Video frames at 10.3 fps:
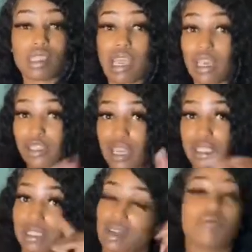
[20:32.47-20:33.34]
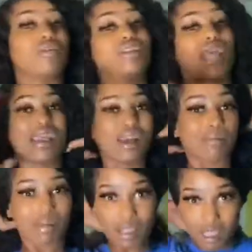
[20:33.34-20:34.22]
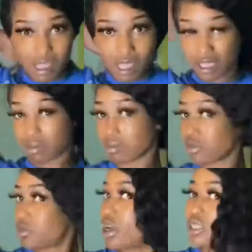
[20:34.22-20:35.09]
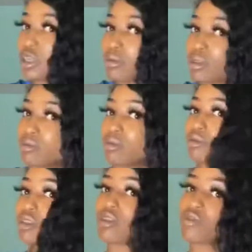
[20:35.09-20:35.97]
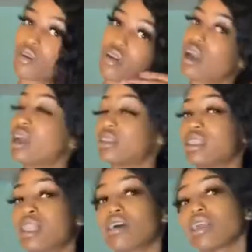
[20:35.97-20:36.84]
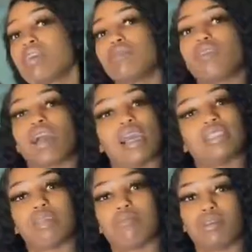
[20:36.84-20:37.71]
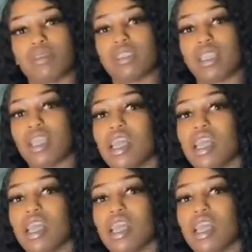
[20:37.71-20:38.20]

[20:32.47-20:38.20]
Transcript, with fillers: I need you guys to go run that up before I drop some new stuff for you guys. And then I'll keep new content posted.